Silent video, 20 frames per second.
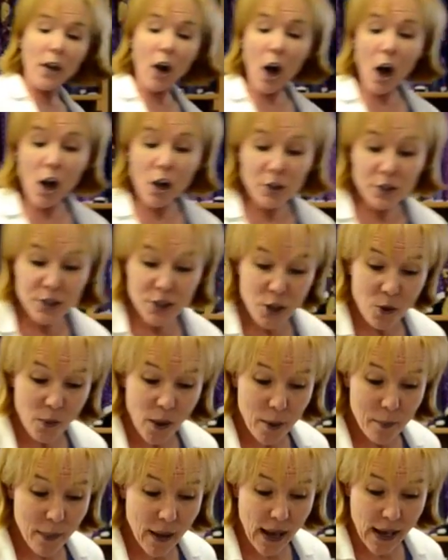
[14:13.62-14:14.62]
also
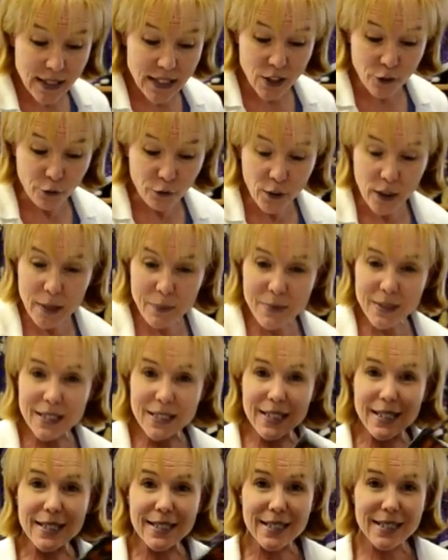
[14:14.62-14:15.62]
went back to Framed
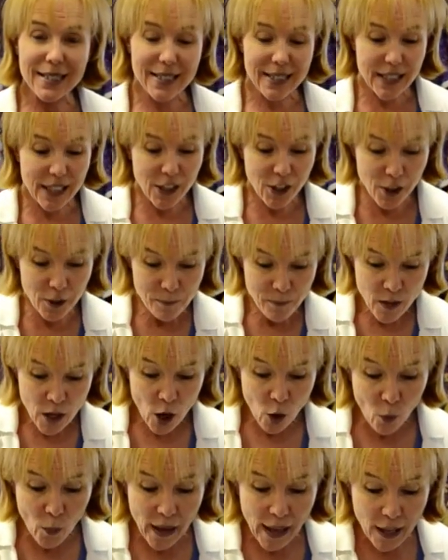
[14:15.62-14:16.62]
Seasons here.
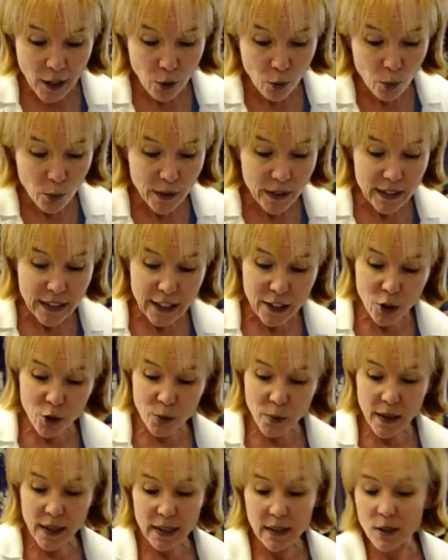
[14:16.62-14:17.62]
We had a really
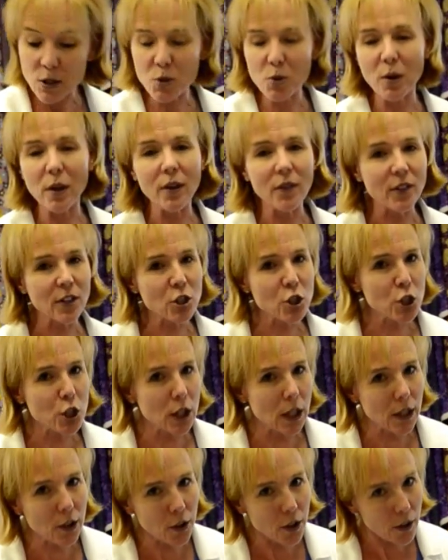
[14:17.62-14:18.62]
great sort of a
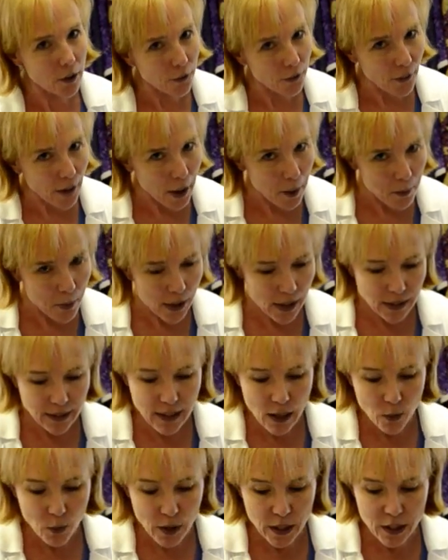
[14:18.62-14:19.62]
cheater fabric
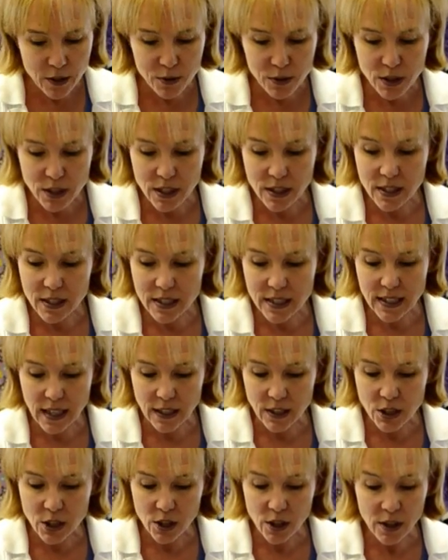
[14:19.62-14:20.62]
that we used in the
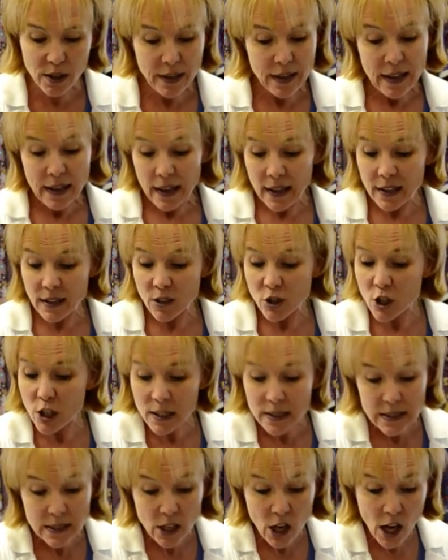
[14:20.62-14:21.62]
center, and
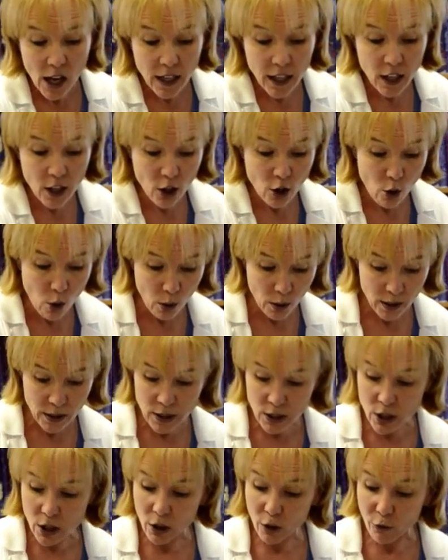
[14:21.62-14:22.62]
just cut it according
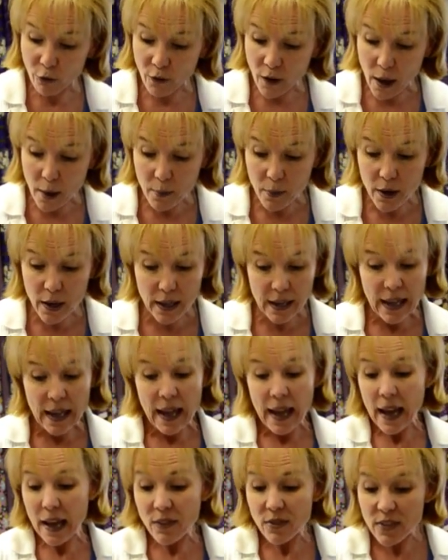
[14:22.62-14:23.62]
to the fabric,
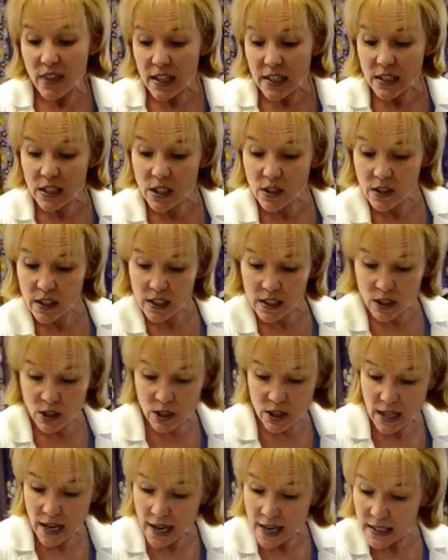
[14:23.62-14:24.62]
and then did the
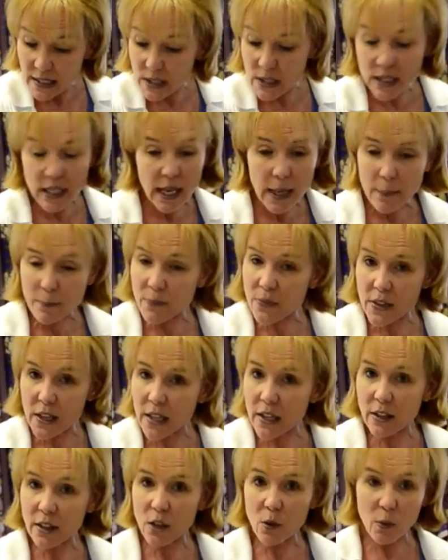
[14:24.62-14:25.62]
exact same
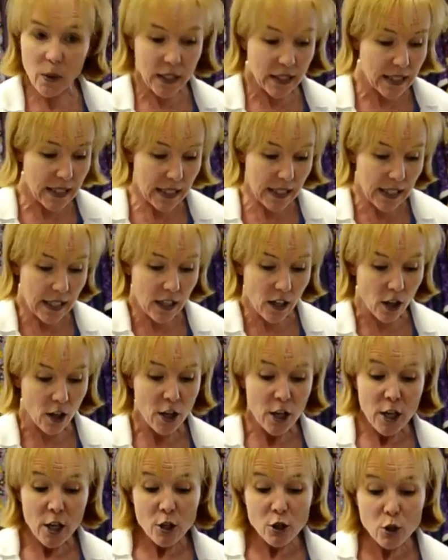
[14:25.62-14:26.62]
thing that we did here.
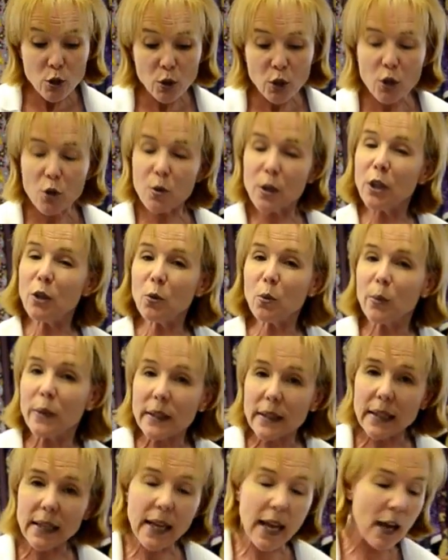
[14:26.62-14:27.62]
So you can
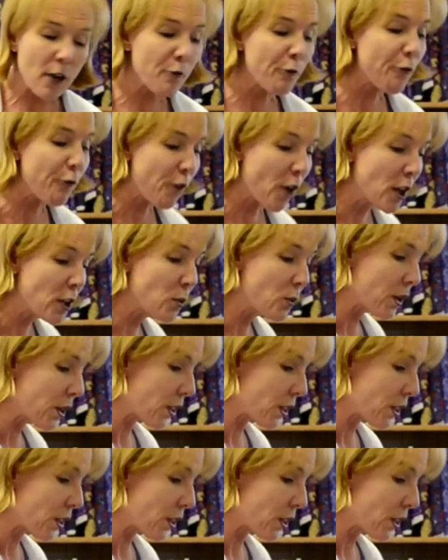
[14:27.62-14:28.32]
really have fun with